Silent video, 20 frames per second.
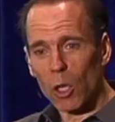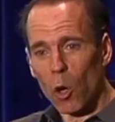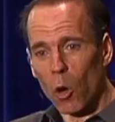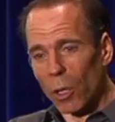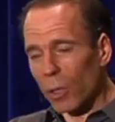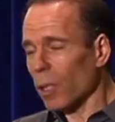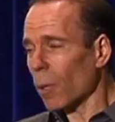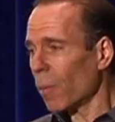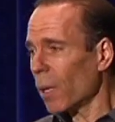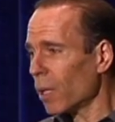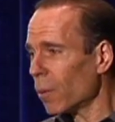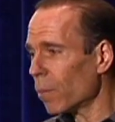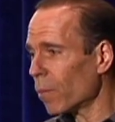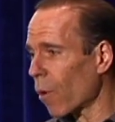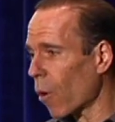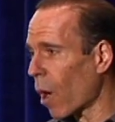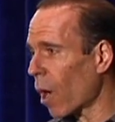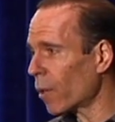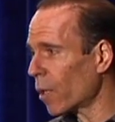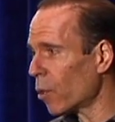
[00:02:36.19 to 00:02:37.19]
and hooked them
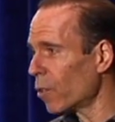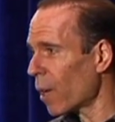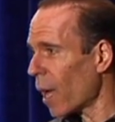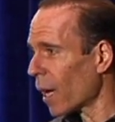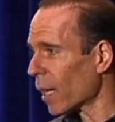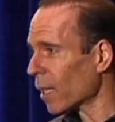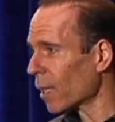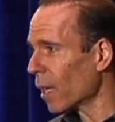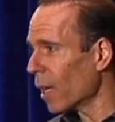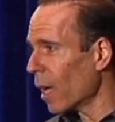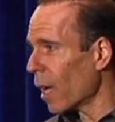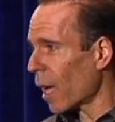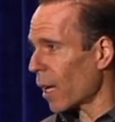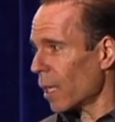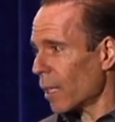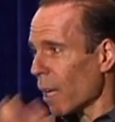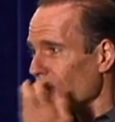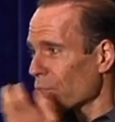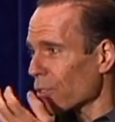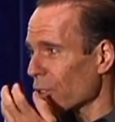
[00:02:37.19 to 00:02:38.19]
in around their neck
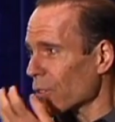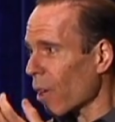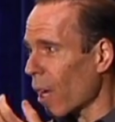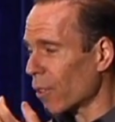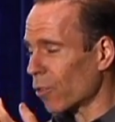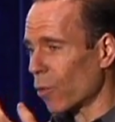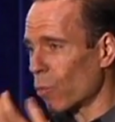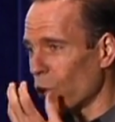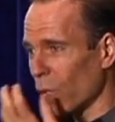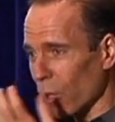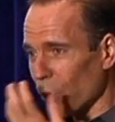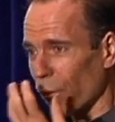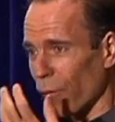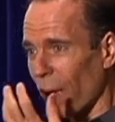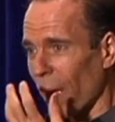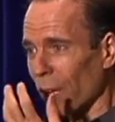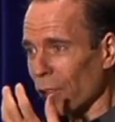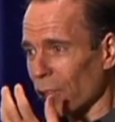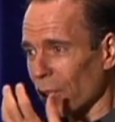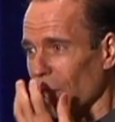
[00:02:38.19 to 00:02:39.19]
and anesthetized them really
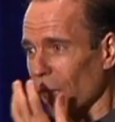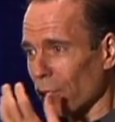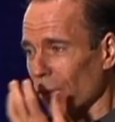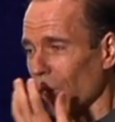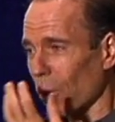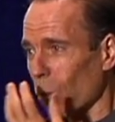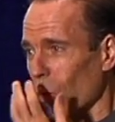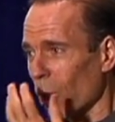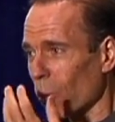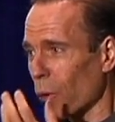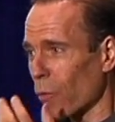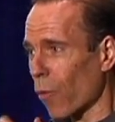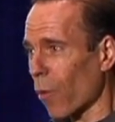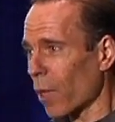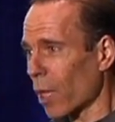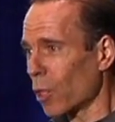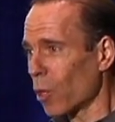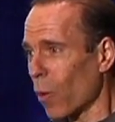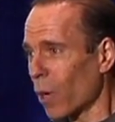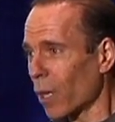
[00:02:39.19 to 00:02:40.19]
fast against their will
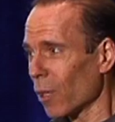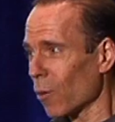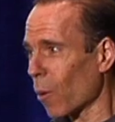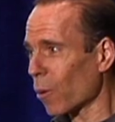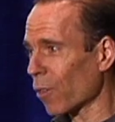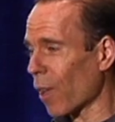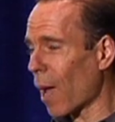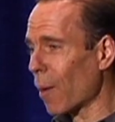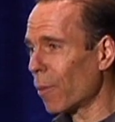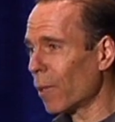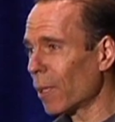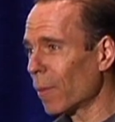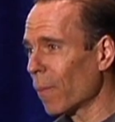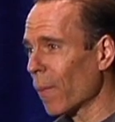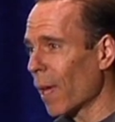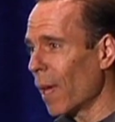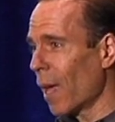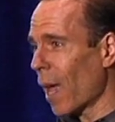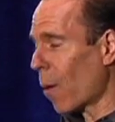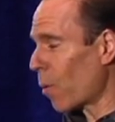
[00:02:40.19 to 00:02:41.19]
before they knew anything what was happening.
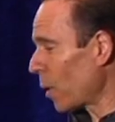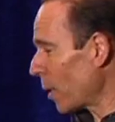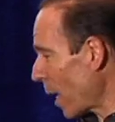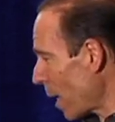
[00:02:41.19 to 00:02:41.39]
And we